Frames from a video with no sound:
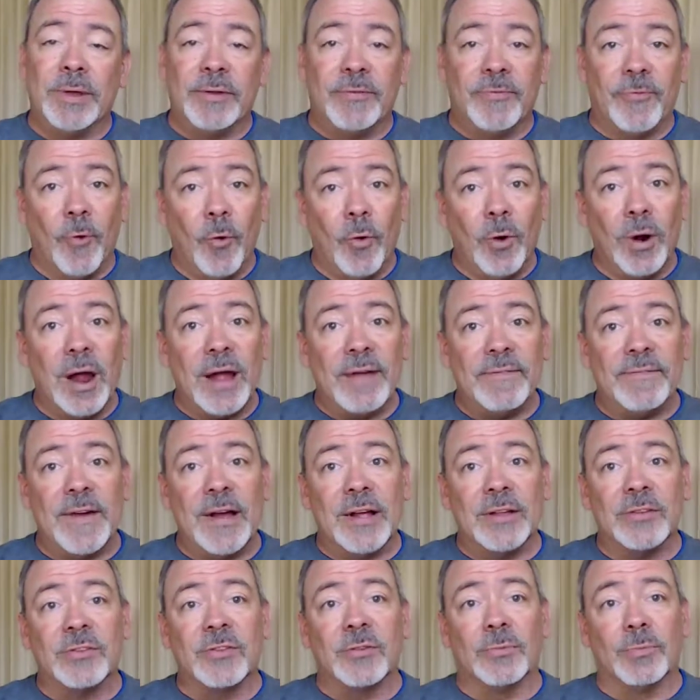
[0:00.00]
Before I
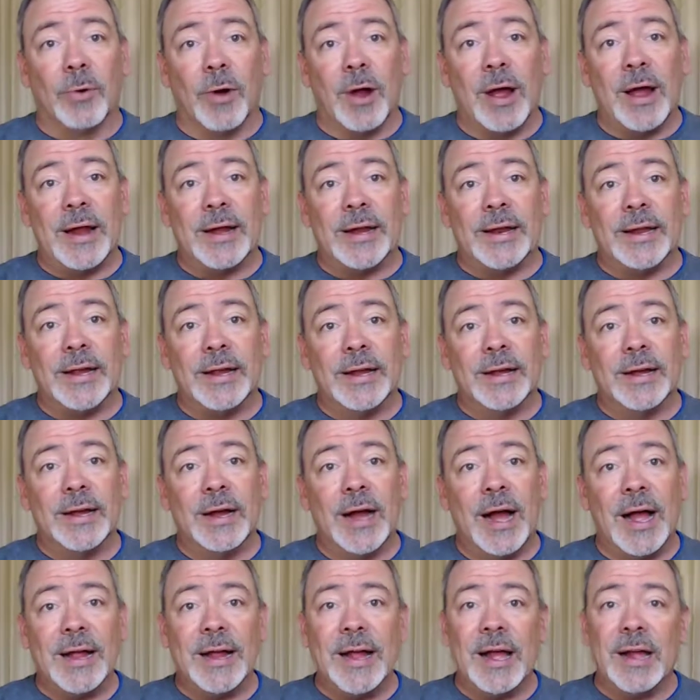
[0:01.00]
found sobriety,
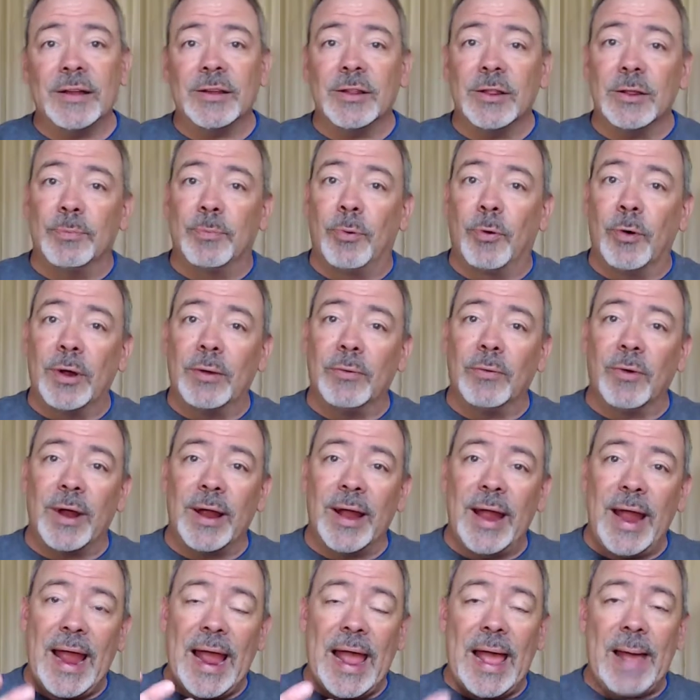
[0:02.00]
I got to the point where
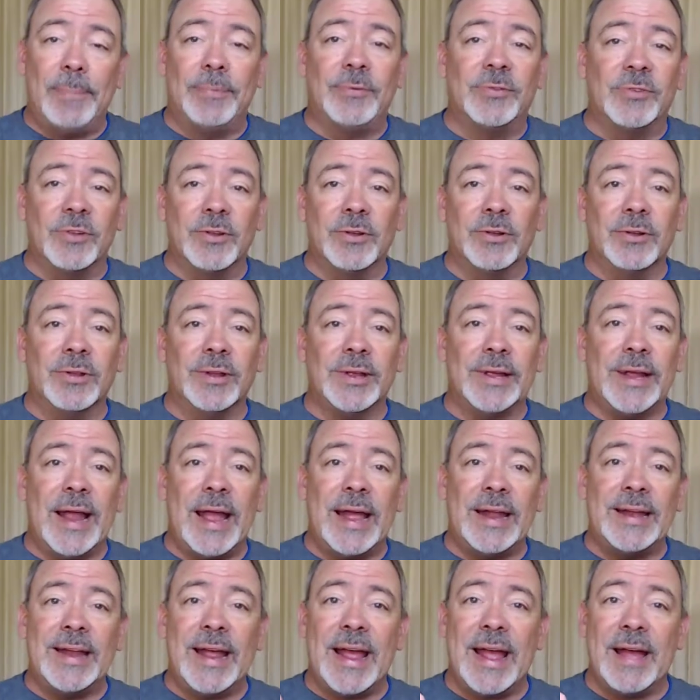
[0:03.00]
I absolutely
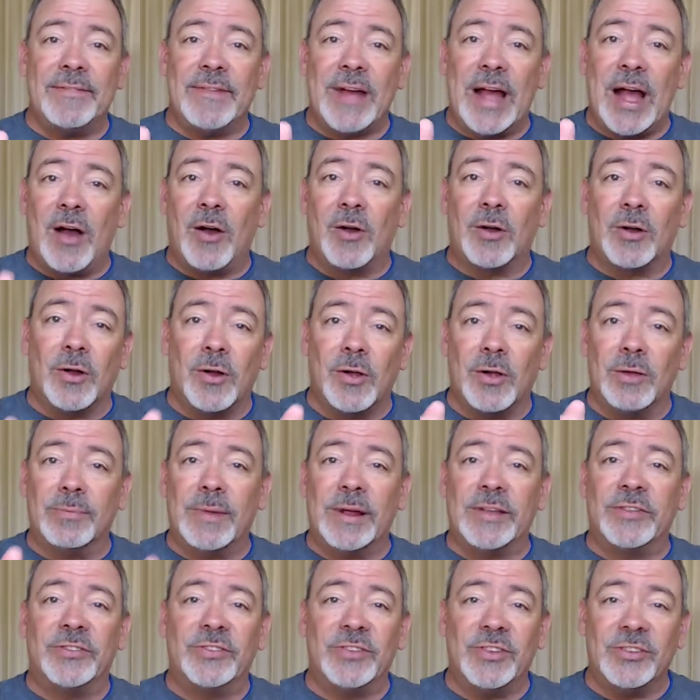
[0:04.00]
had to have alcohol in
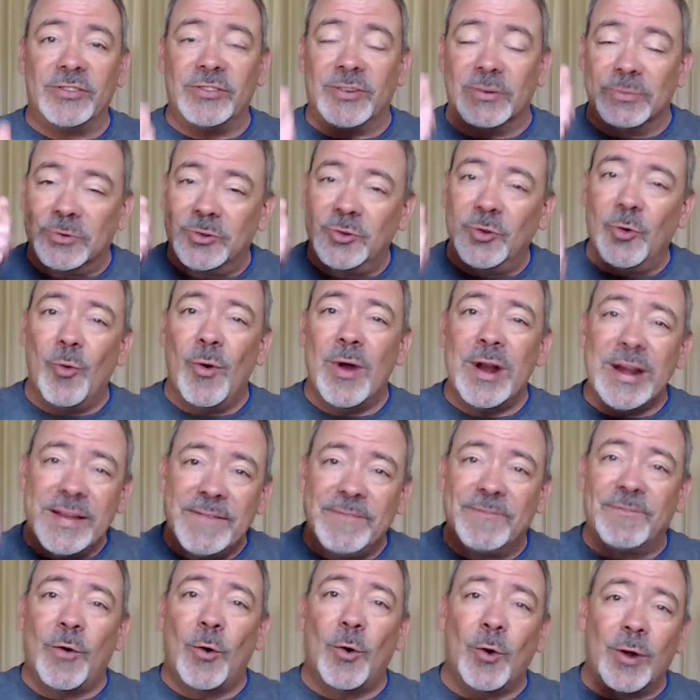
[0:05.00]
my system
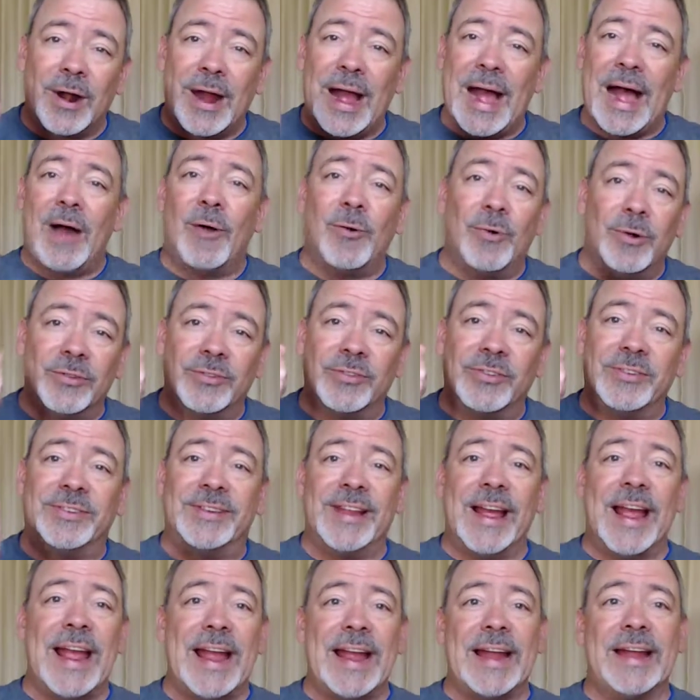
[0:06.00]
24 hours a
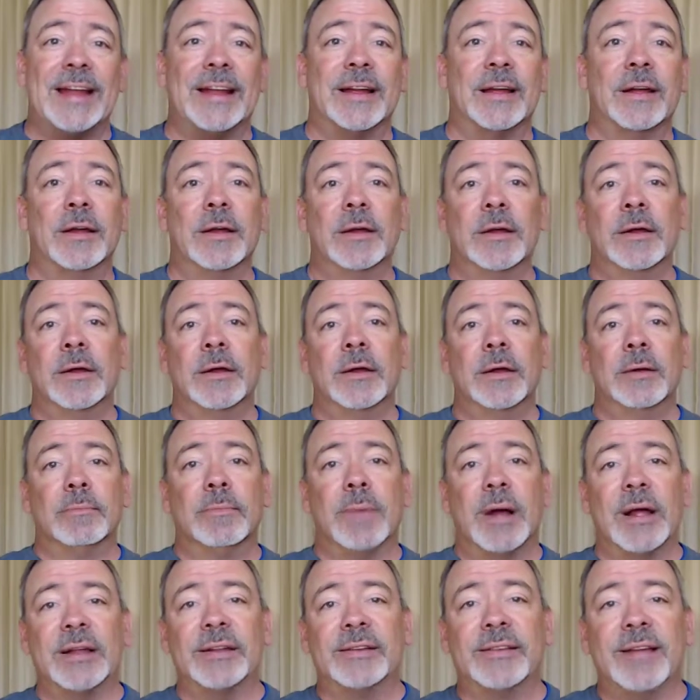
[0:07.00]
day.
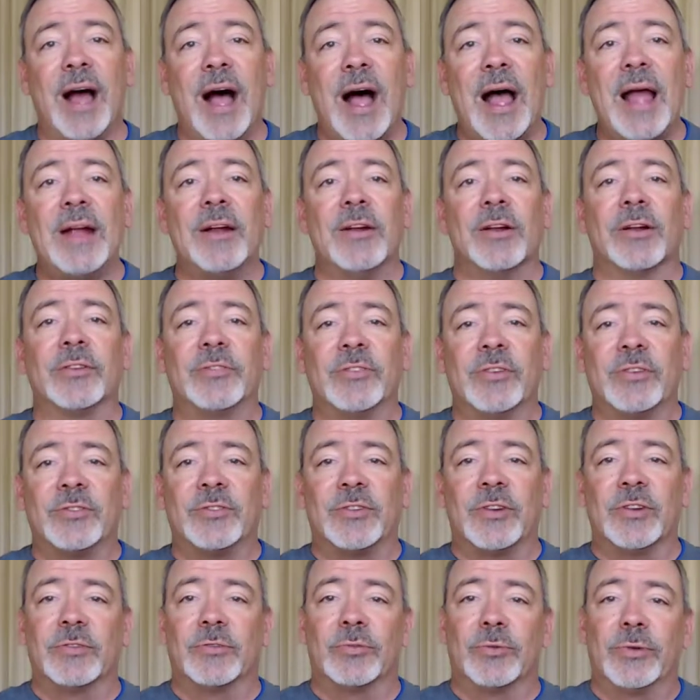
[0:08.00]
My entire
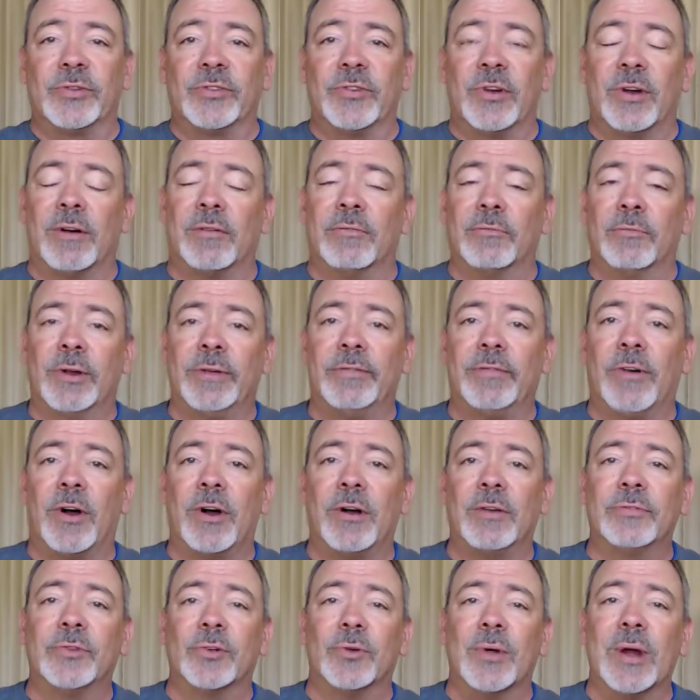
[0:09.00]
existence resol-
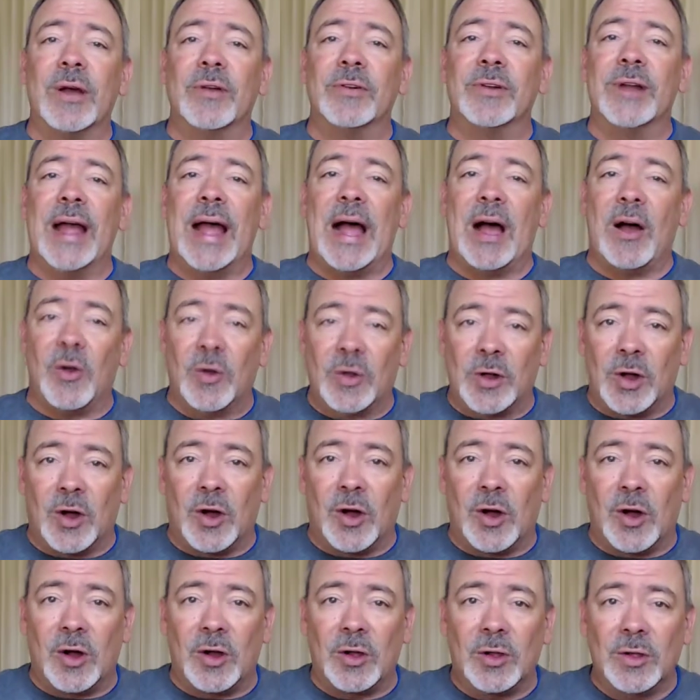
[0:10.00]
revolved around
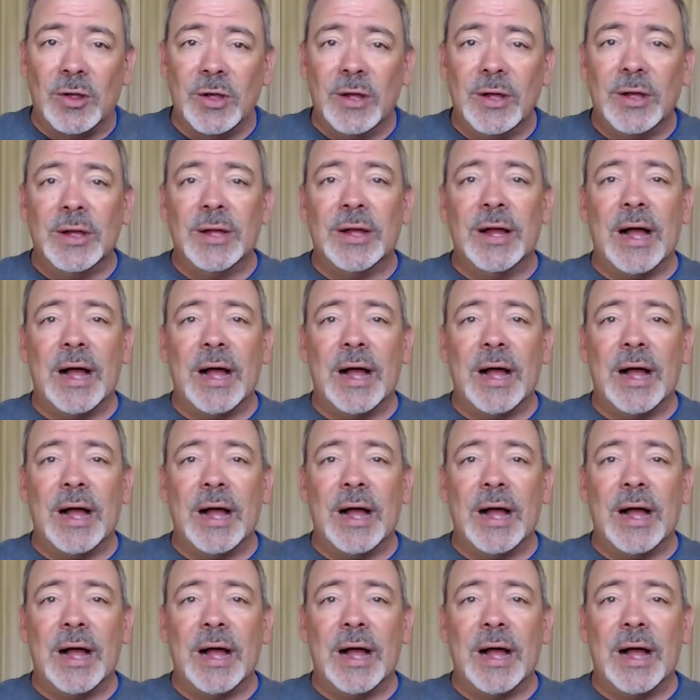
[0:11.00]
alcohol.